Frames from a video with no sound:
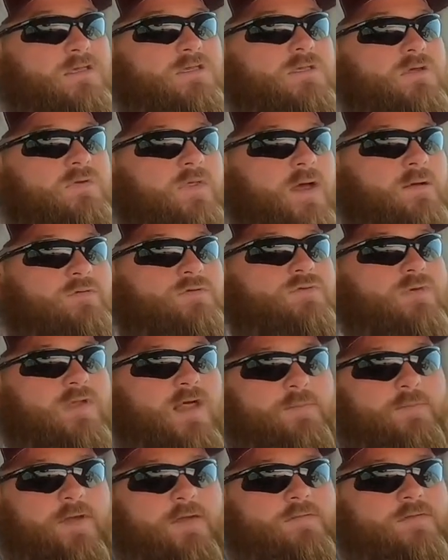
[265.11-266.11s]
so that was when
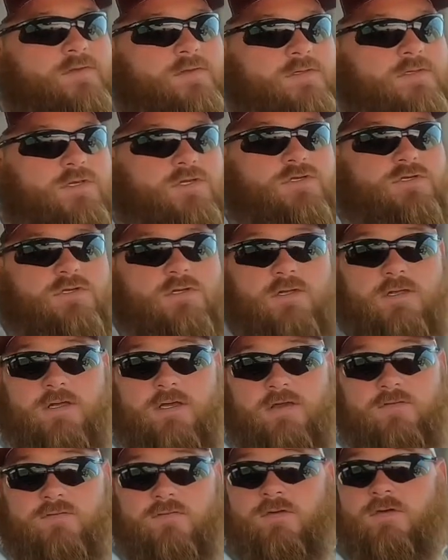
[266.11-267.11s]
I made the decision to
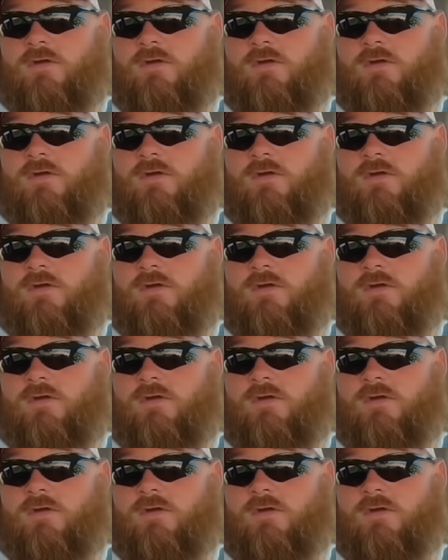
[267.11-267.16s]
leave